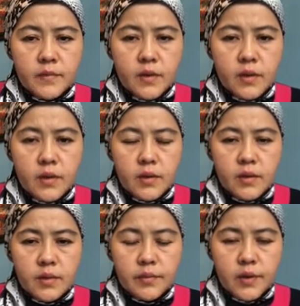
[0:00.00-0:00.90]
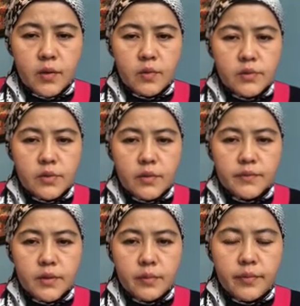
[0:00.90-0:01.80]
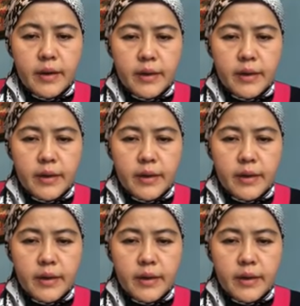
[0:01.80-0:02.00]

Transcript: because of the